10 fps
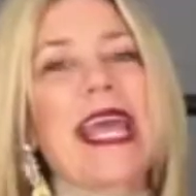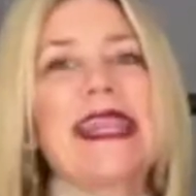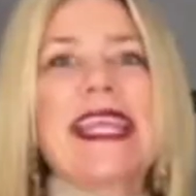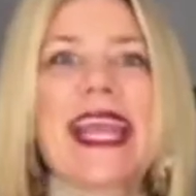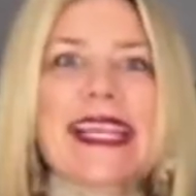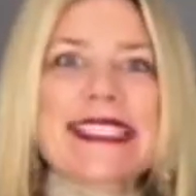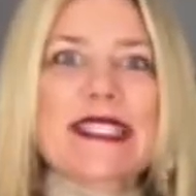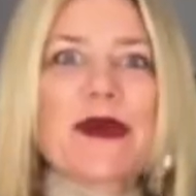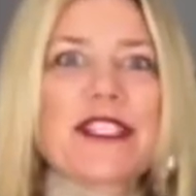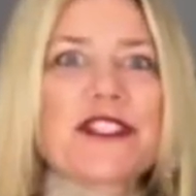The
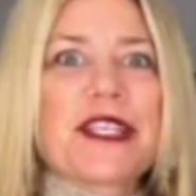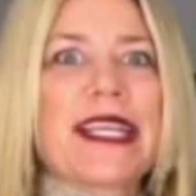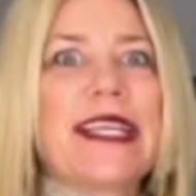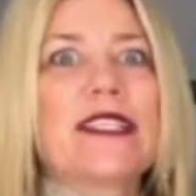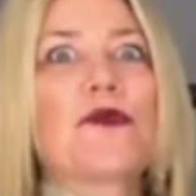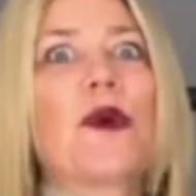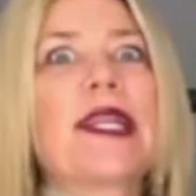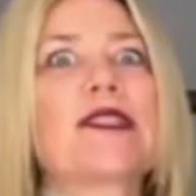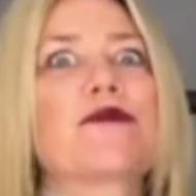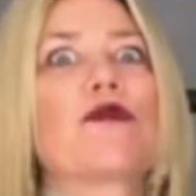next question is,
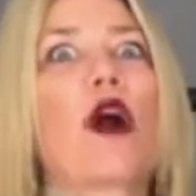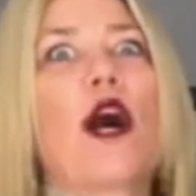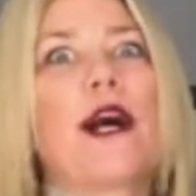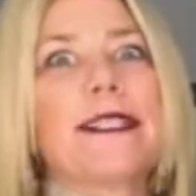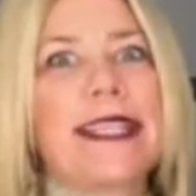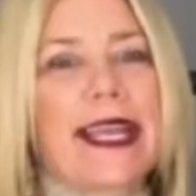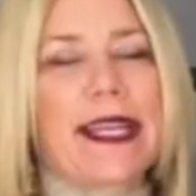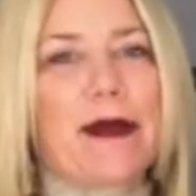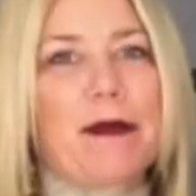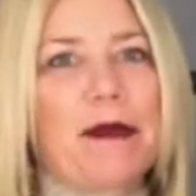what is raw
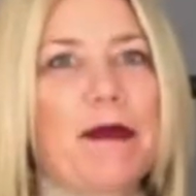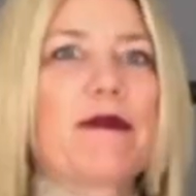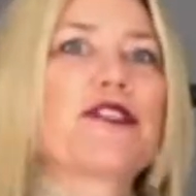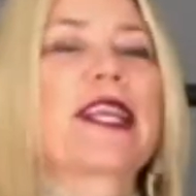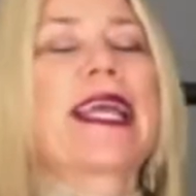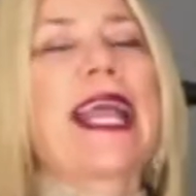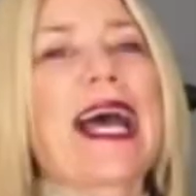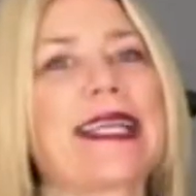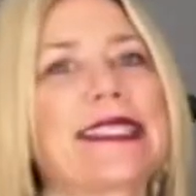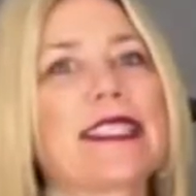denim? Which I get
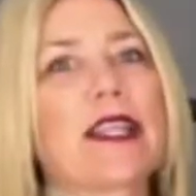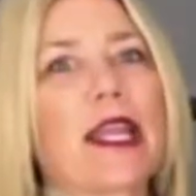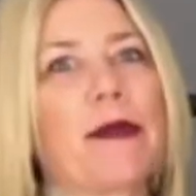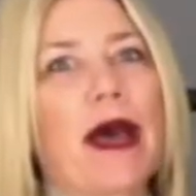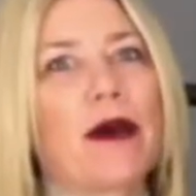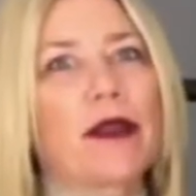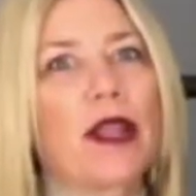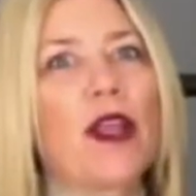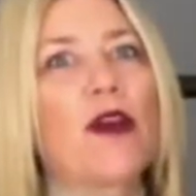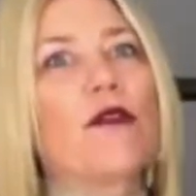asked a lot about.
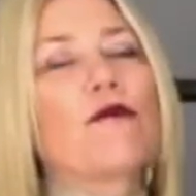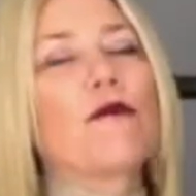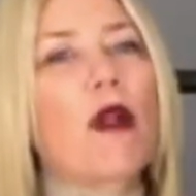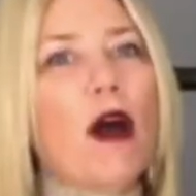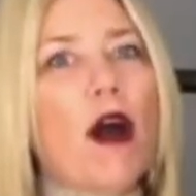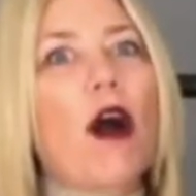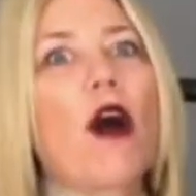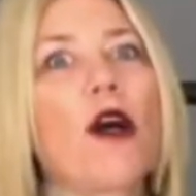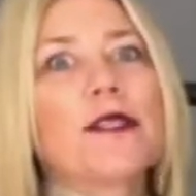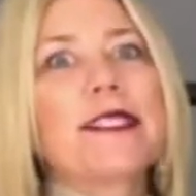
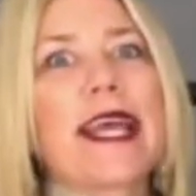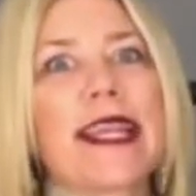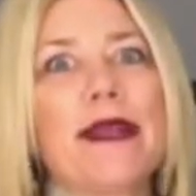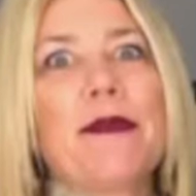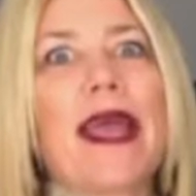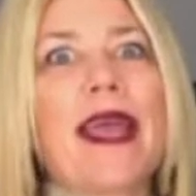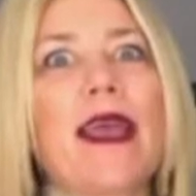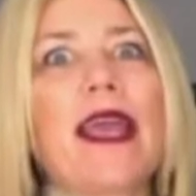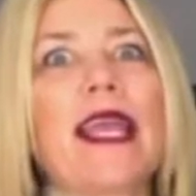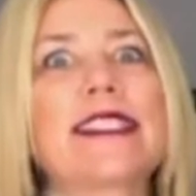All denim
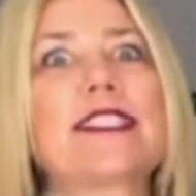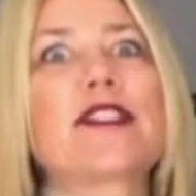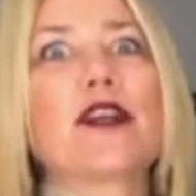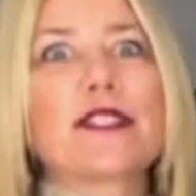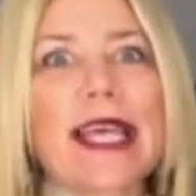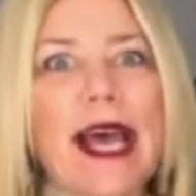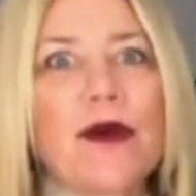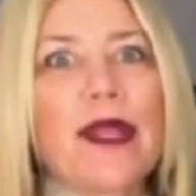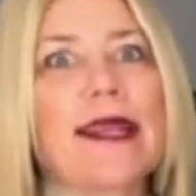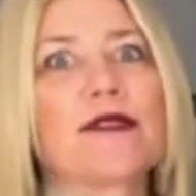starts
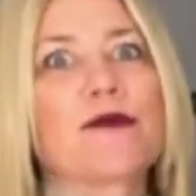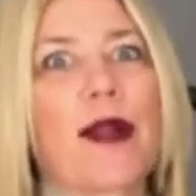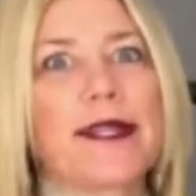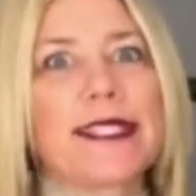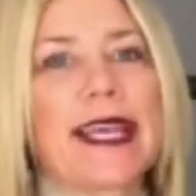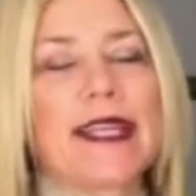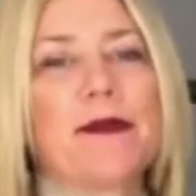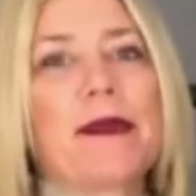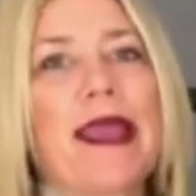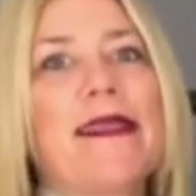out as raw
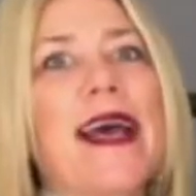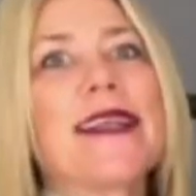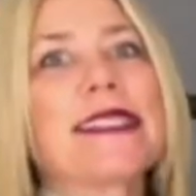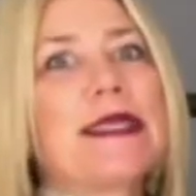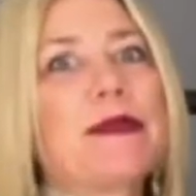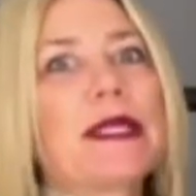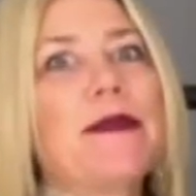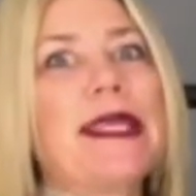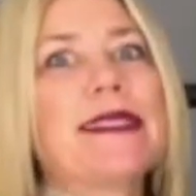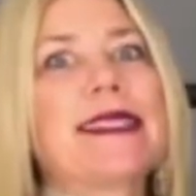denim, and that simply
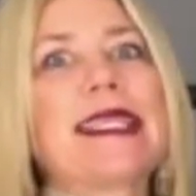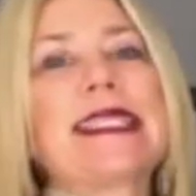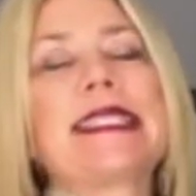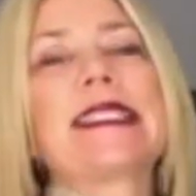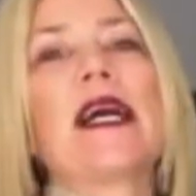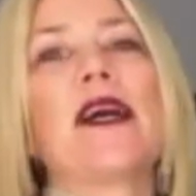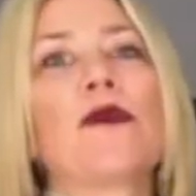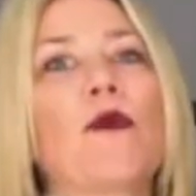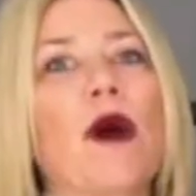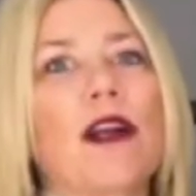means that it is
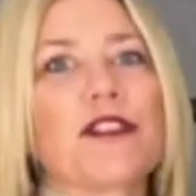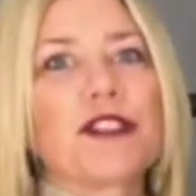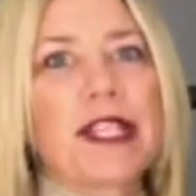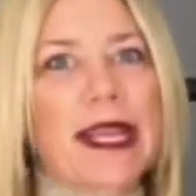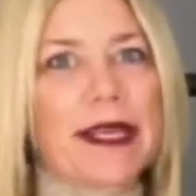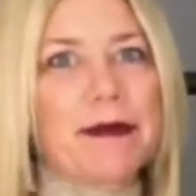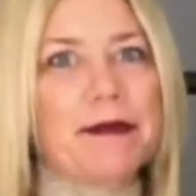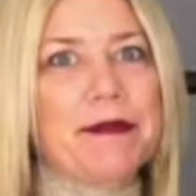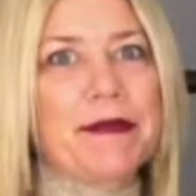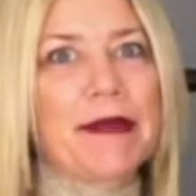unwashed denim.